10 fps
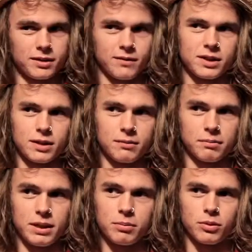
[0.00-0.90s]
I've seen
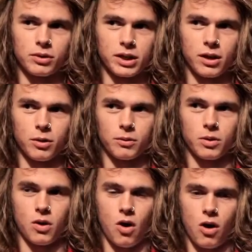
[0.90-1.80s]
people,
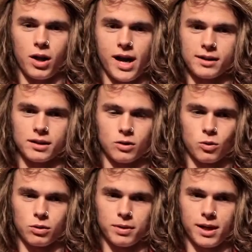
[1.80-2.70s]
haul ass at a
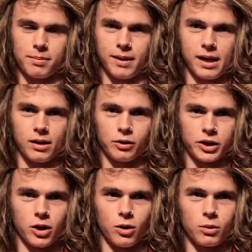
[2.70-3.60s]
quarter pipe and only
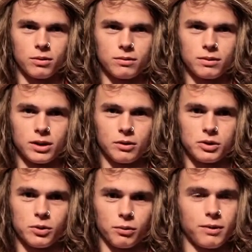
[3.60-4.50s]
go
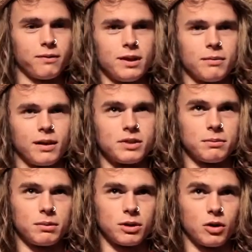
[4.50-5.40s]
2 or 3 feet, but I've seen
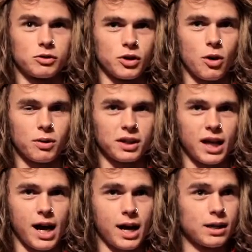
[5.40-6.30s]
people go slower than
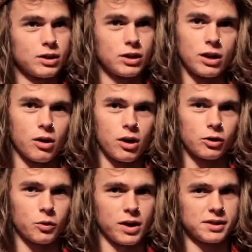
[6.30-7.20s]
that and go
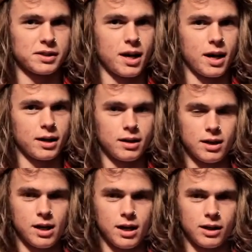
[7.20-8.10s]
twice as high.
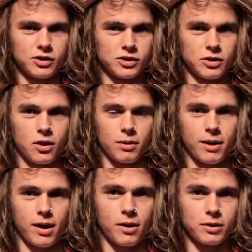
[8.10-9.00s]
It's just all
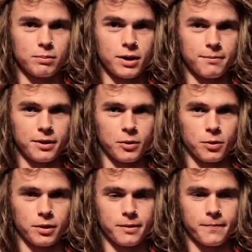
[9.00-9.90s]
about how you pump the
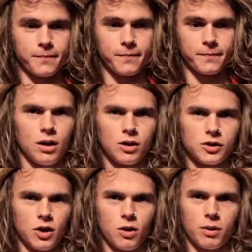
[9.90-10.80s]
quarter.
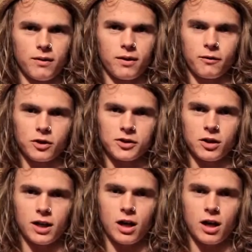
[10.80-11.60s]
So whenever you're first starting